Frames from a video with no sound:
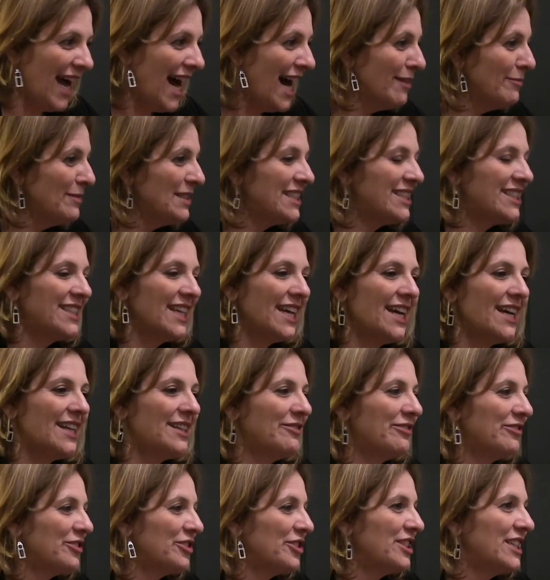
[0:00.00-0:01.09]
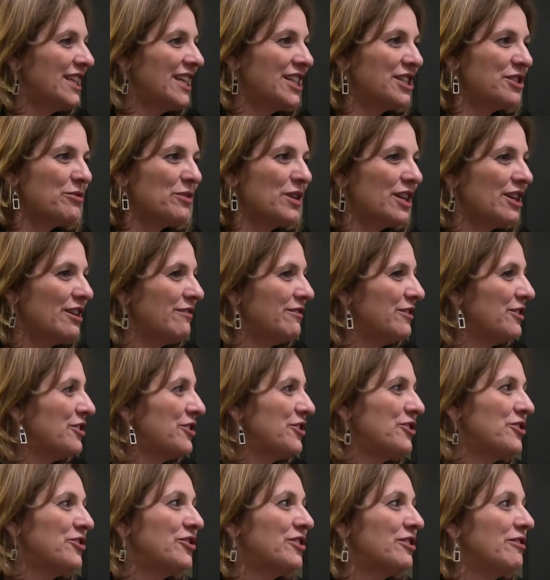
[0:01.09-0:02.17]
I'm gonna stand for each one of you
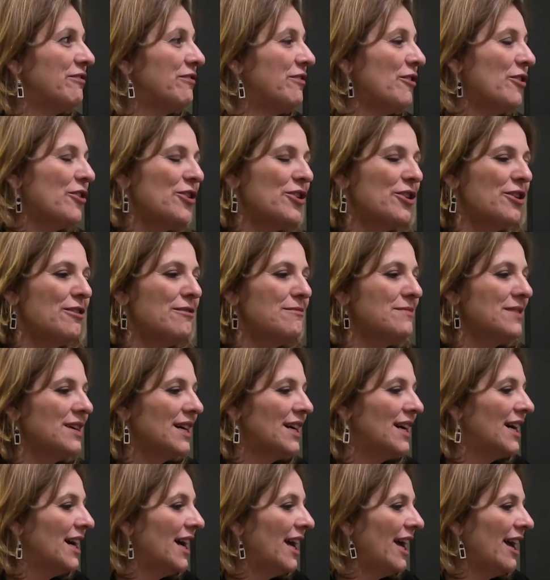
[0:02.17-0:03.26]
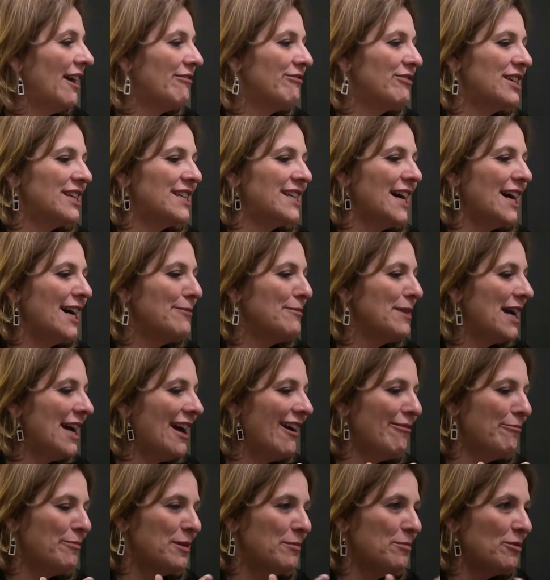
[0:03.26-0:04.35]
to do the forum. Every time I
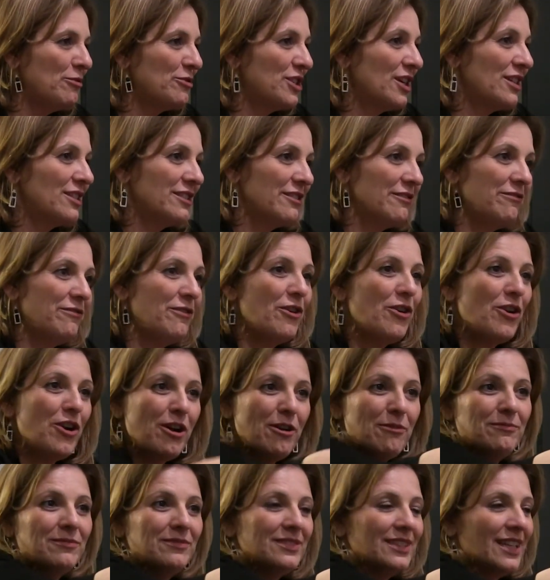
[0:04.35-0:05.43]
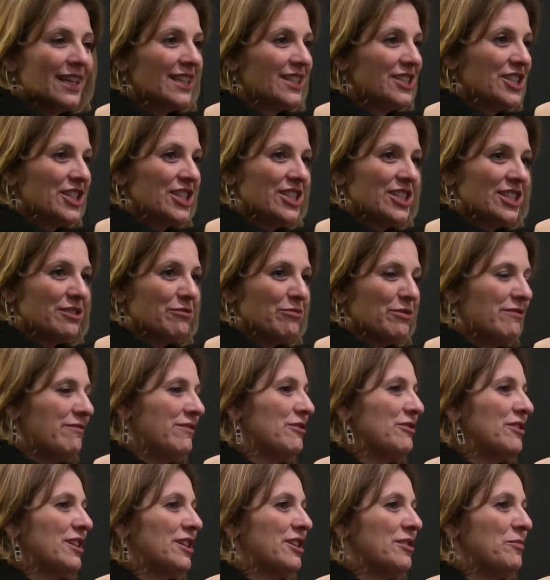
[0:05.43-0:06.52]
have people done the forum, like she just
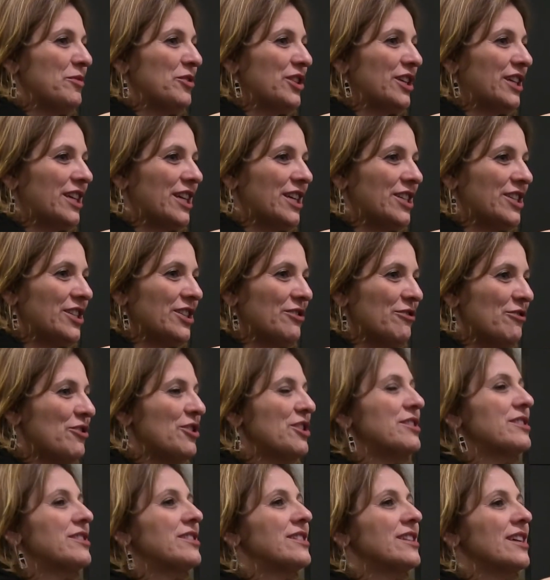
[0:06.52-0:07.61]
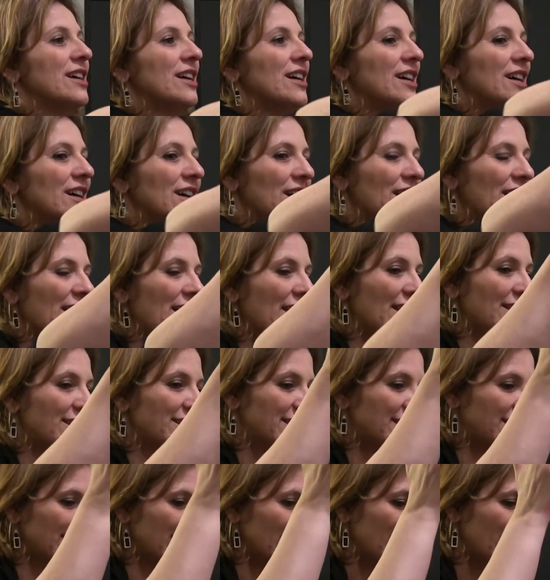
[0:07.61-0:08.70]
reviewed the communication course,
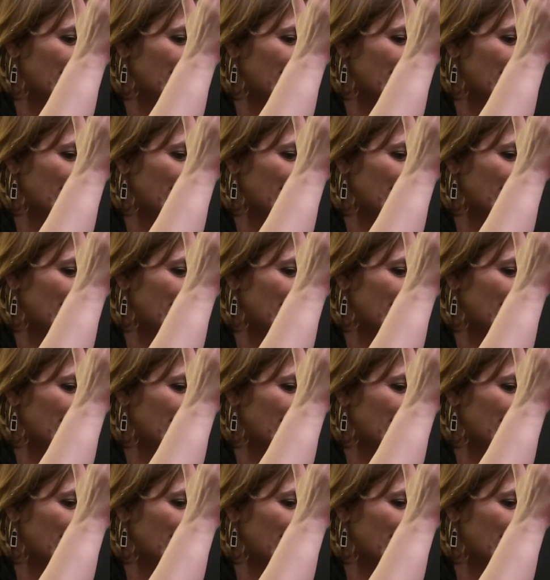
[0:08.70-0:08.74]
it's